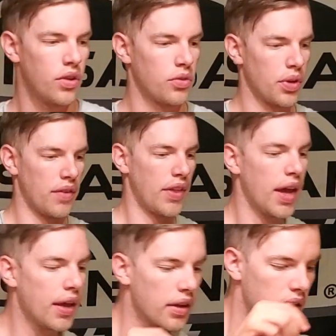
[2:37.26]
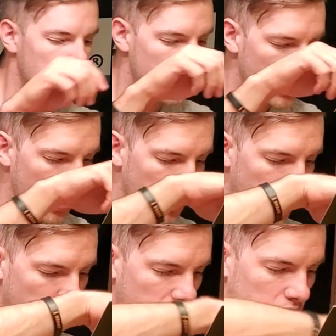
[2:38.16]
So we have that. And
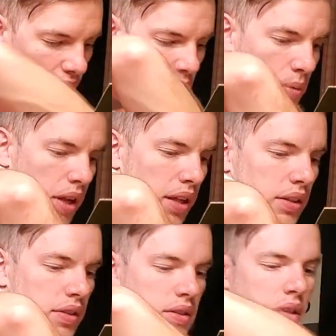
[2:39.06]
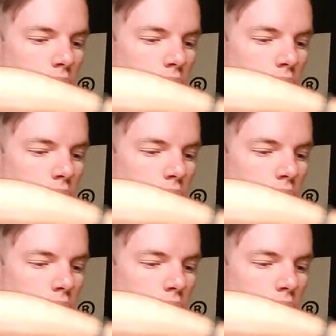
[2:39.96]
then last but not least in